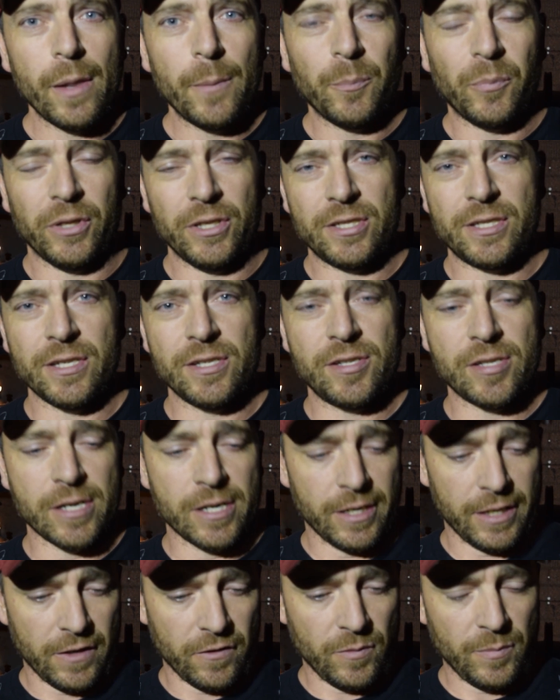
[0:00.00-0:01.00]
please
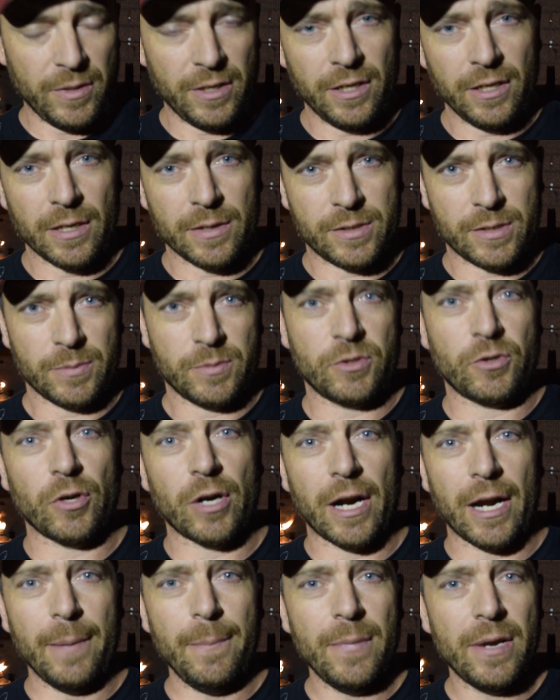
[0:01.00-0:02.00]
consider giving me a
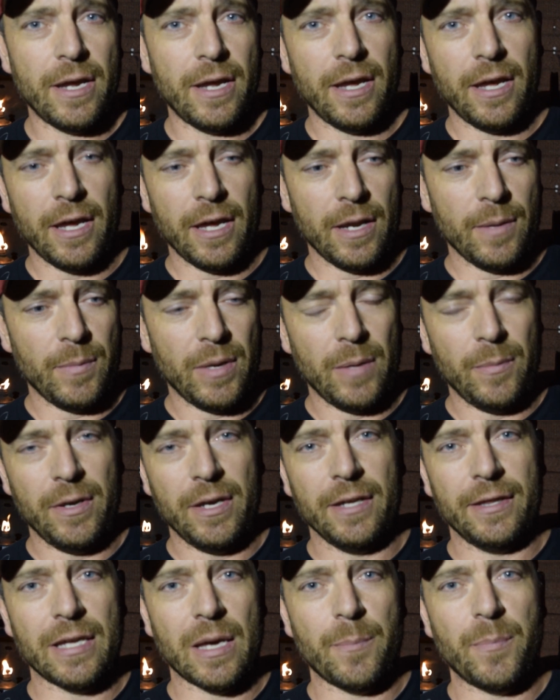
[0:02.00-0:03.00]
subscribe and maybe
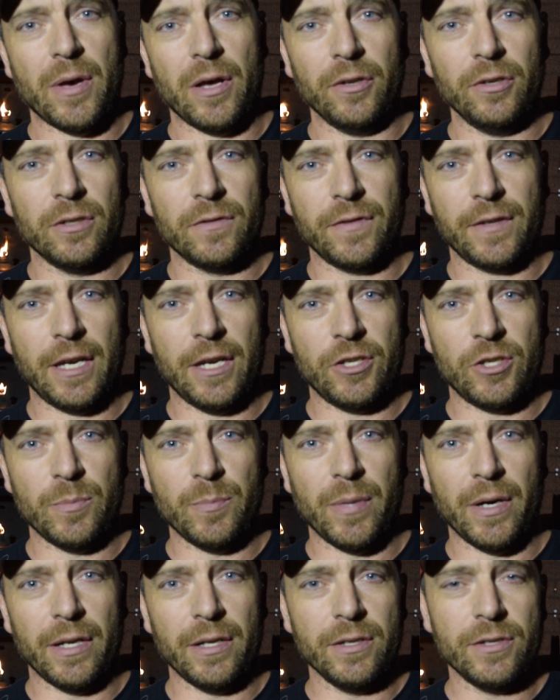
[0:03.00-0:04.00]
hit that bell notification
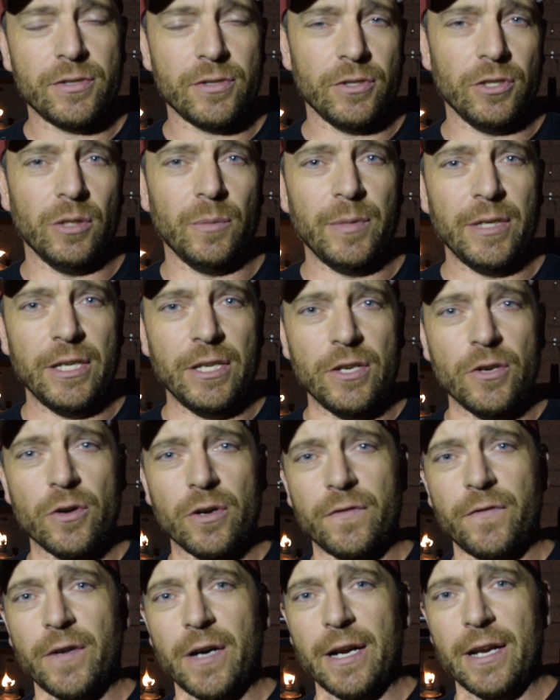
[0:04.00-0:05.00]
button so you'll be
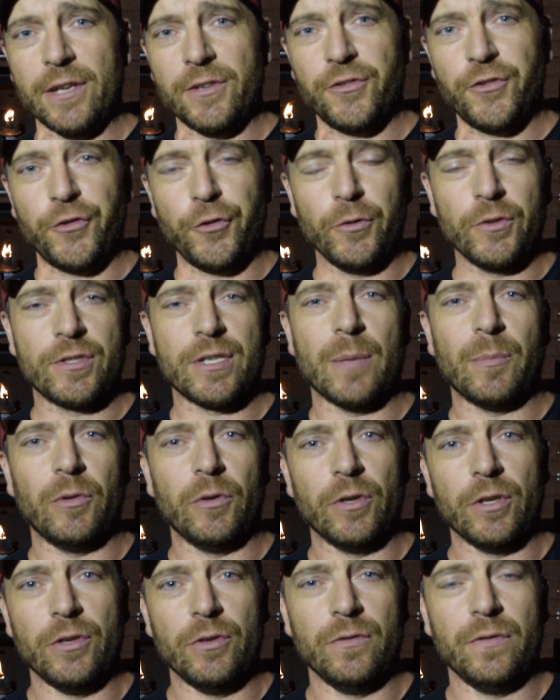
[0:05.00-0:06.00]
notified as soon as I
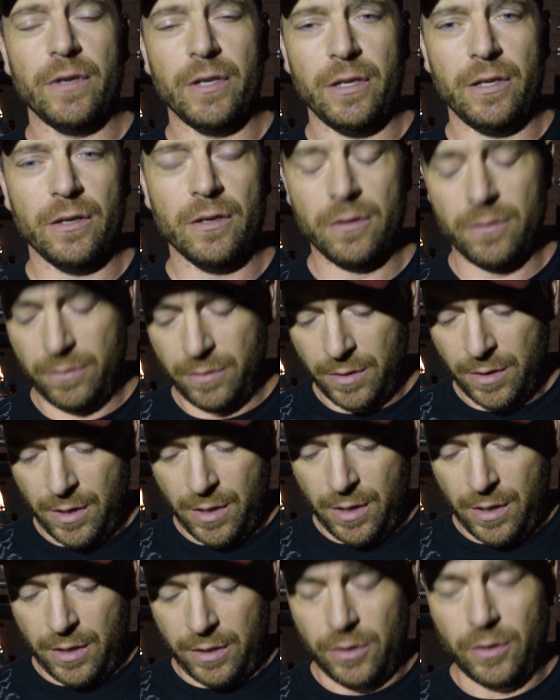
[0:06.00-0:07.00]
upload a new video.
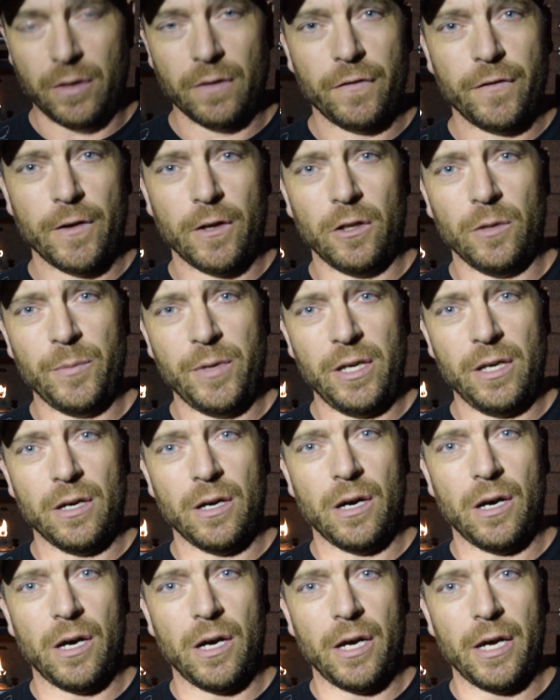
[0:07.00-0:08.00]
You can follow me
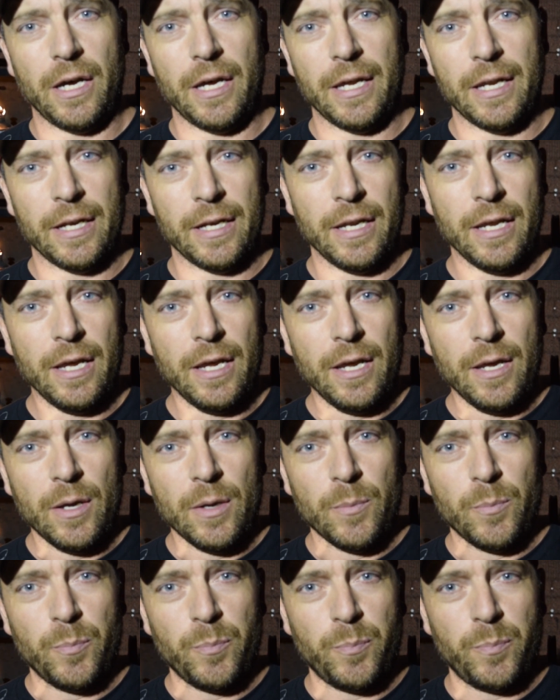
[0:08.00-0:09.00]
on
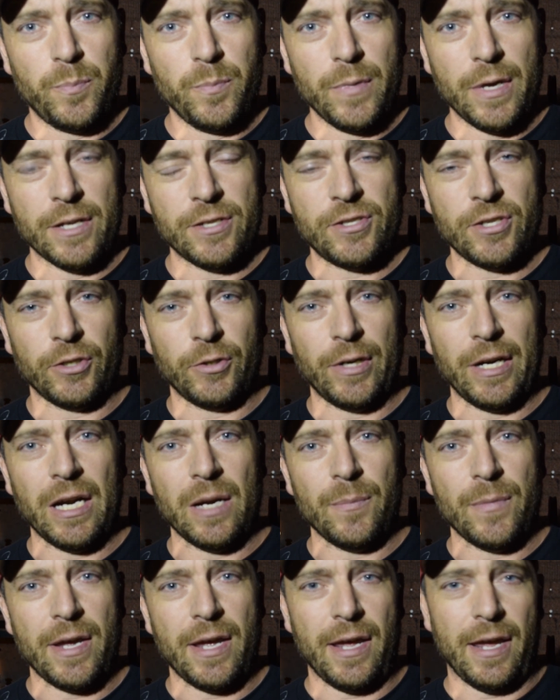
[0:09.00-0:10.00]

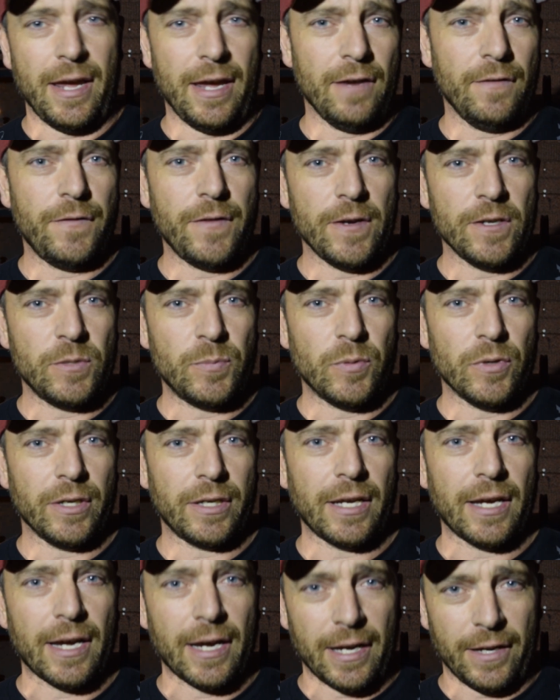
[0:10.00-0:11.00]
Instagram and
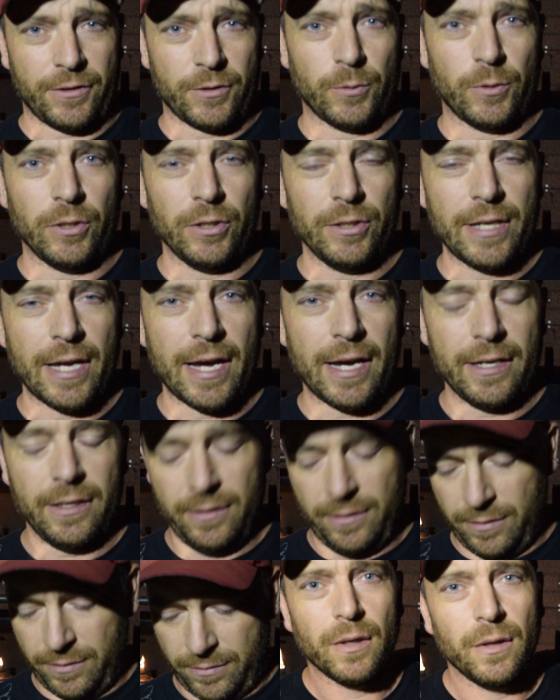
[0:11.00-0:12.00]
Facebook at The Real Dad.
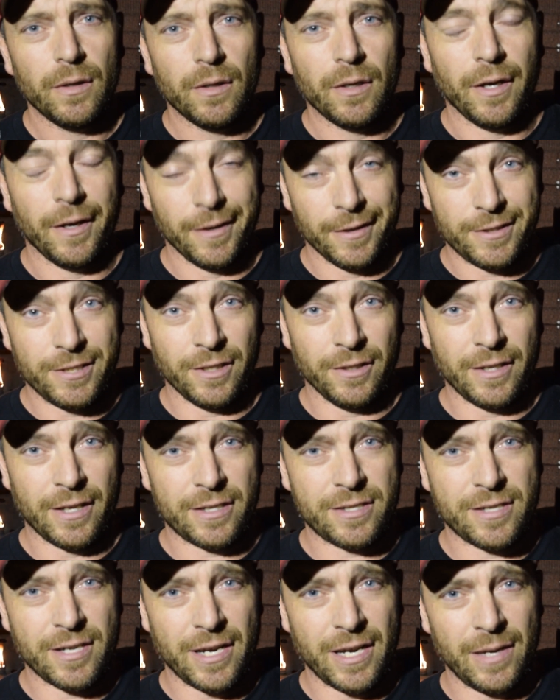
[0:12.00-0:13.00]
And until
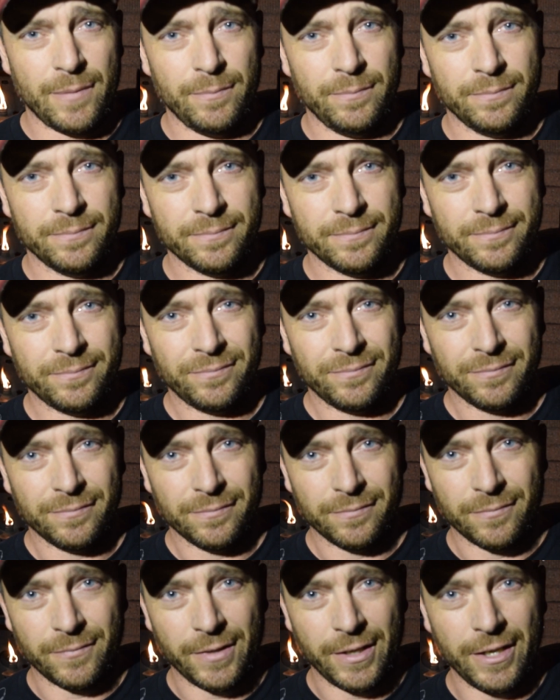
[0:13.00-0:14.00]
next time,
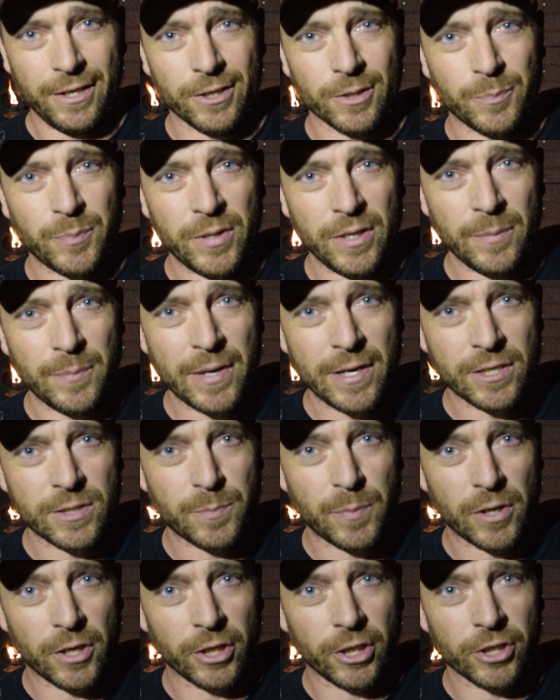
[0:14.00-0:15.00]
eat your
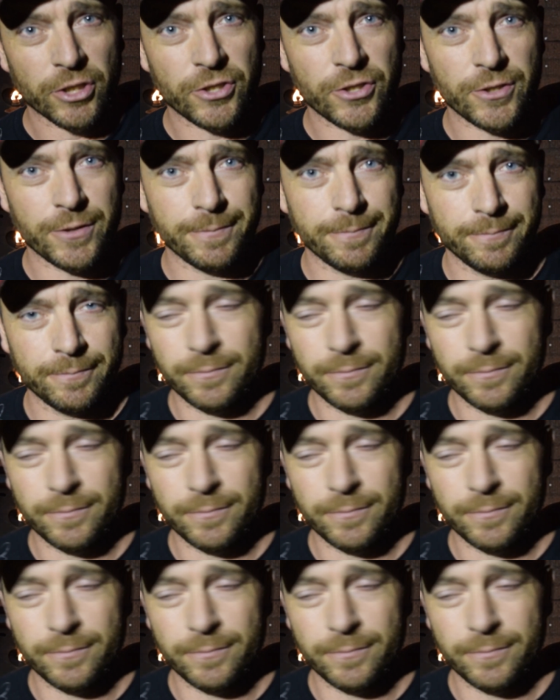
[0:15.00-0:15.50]
pea-based burgers.